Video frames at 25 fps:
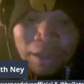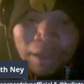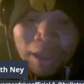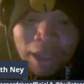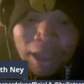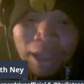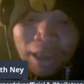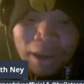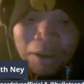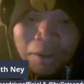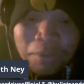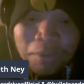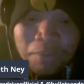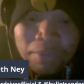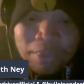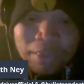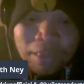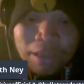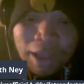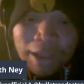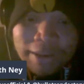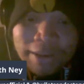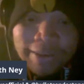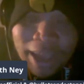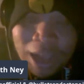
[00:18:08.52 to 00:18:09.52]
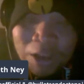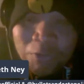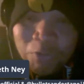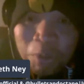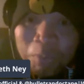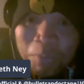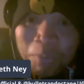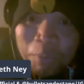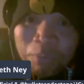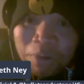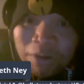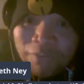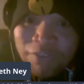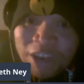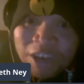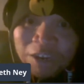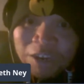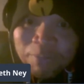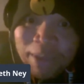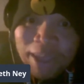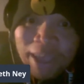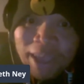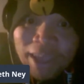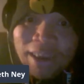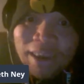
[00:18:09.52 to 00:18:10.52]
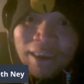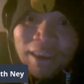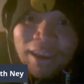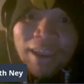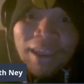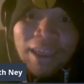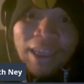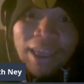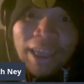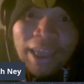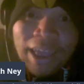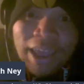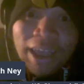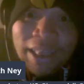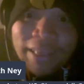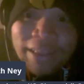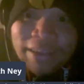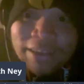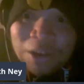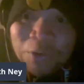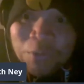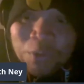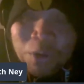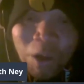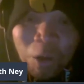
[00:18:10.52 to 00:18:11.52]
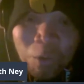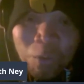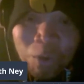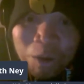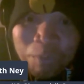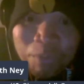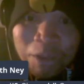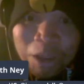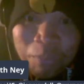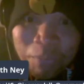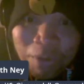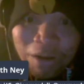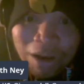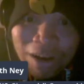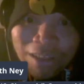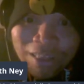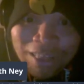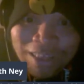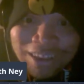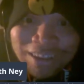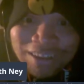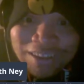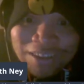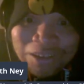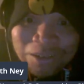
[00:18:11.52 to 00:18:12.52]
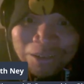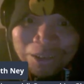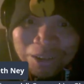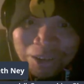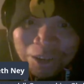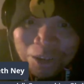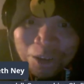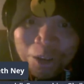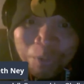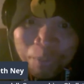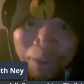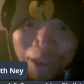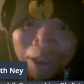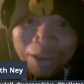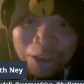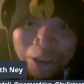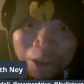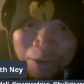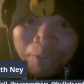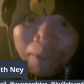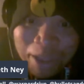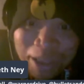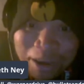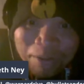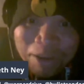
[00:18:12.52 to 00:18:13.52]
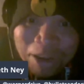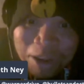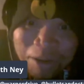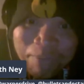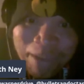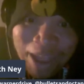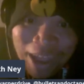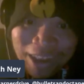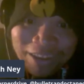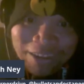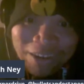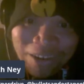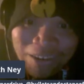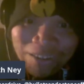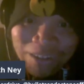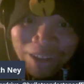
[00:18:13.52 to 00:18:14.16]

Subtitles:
And I tagged one member of each band, and they said we all want to be a part of this. You made an impact in our